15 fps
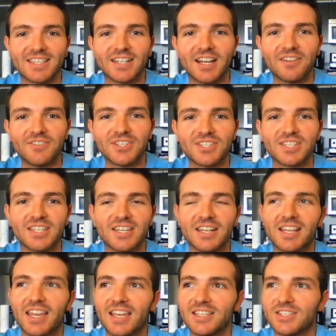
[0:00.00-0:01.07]
And obviously
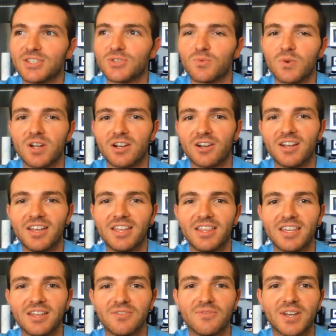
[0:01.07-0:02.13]
in cases where
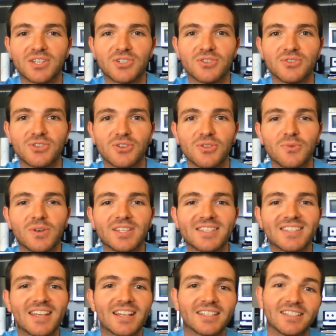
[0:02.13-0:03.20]
the investors are the ones
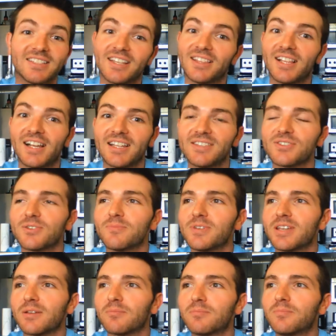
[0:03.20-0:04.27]
setting the deadlines, they're
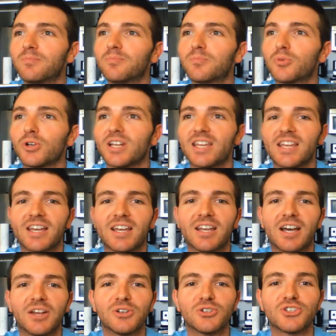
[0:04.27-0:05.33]
being pretty
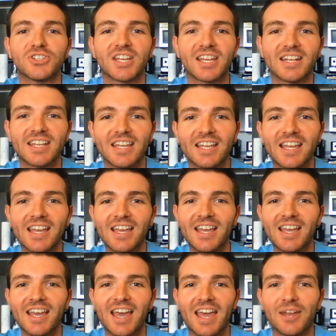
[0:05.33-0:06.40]
understanding
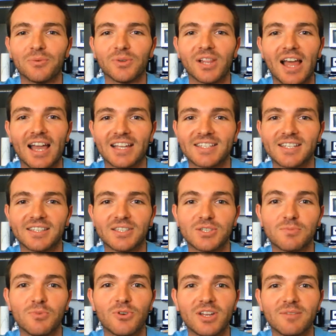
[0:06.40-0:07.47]
and relaxed at this
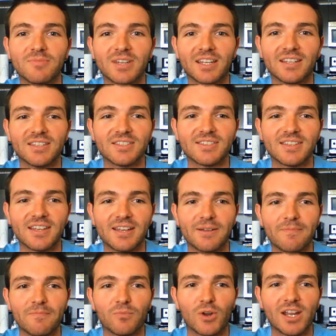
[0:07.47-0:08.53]
point, because
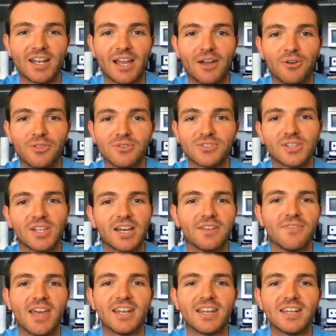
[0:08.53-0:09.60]
right now there's a
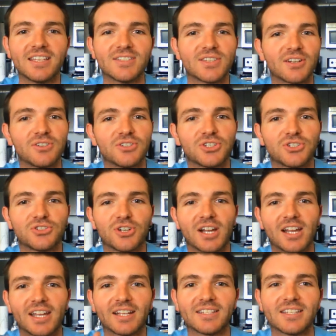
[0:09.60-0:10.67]
lot of entities that are just
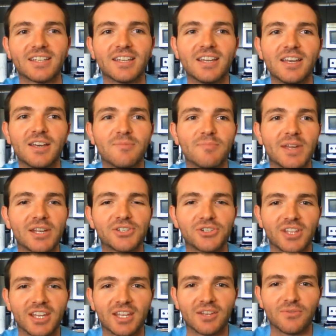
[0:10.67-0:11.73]
trying to make
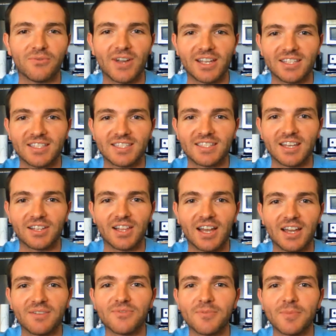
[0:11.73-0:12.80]
sure they can fight and stay
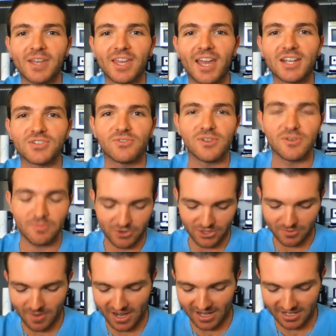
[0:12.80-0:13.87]
alive from a cash flow
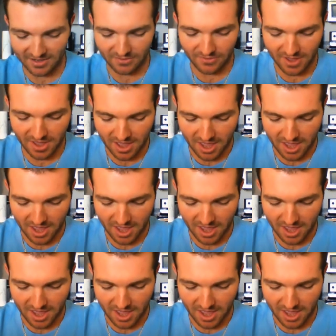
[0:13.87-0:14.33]
perspective.